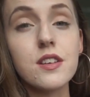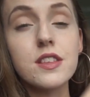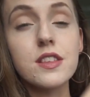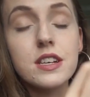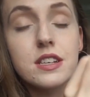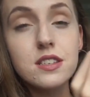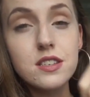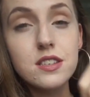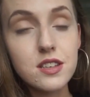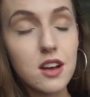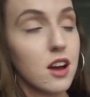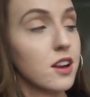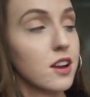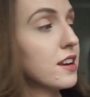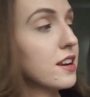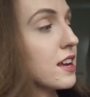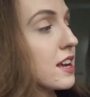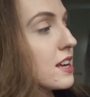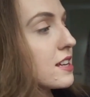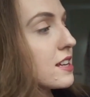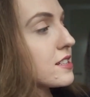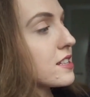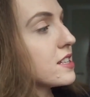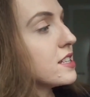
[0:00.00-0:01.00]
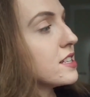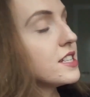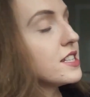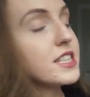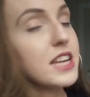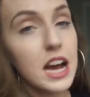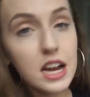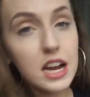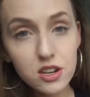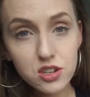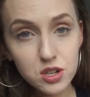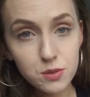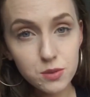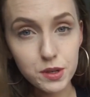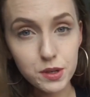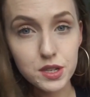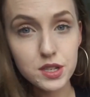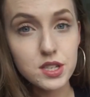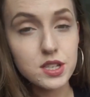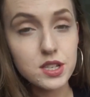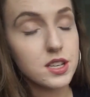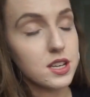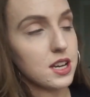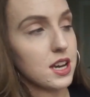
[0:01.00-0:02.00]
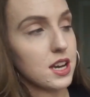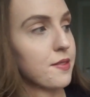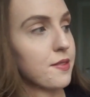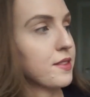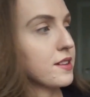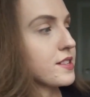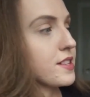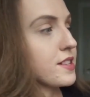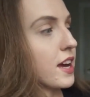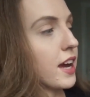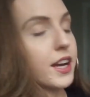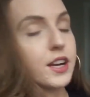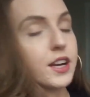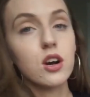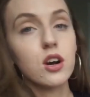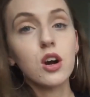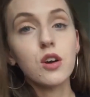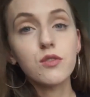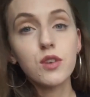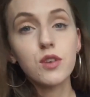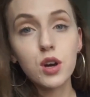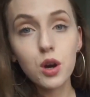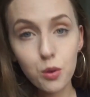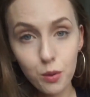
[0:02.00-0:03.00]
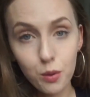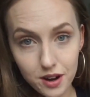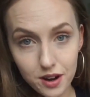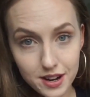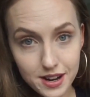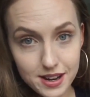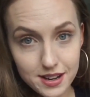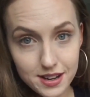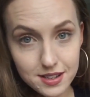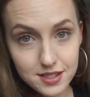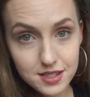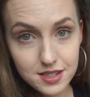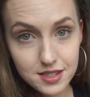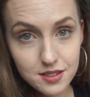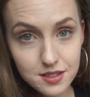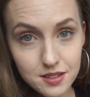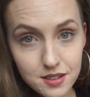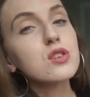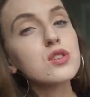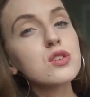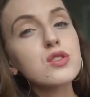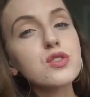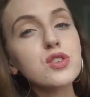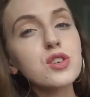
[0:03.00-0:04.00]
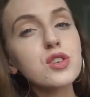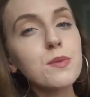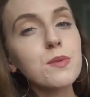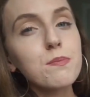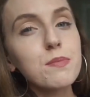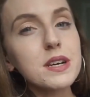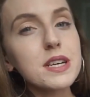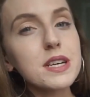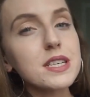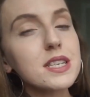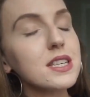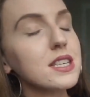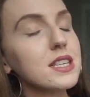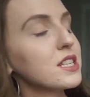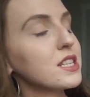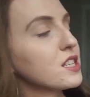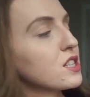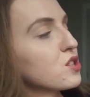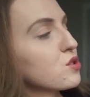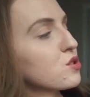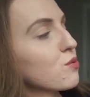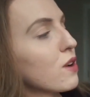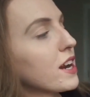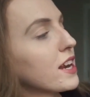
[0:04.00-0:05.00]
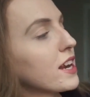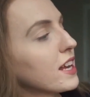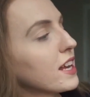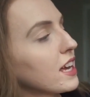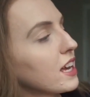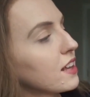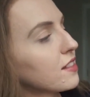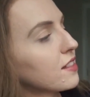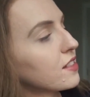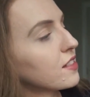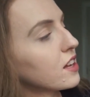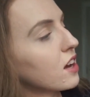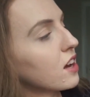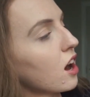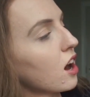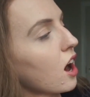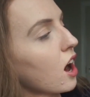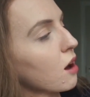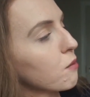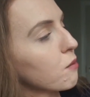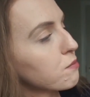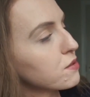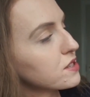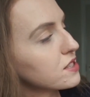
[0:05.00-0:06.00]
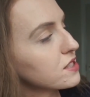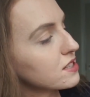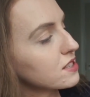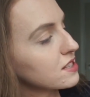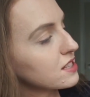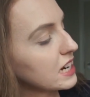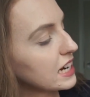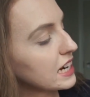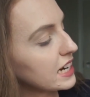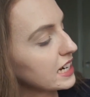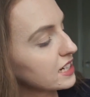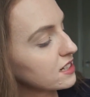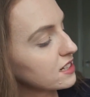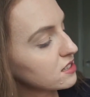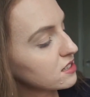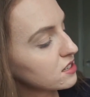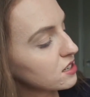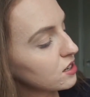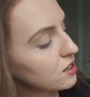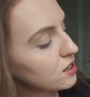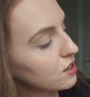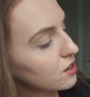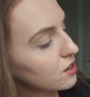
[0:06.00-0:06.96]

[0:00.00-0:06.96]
The sun is in detriment in the sign of Aquarius. So you're basically just writing in the opposite signs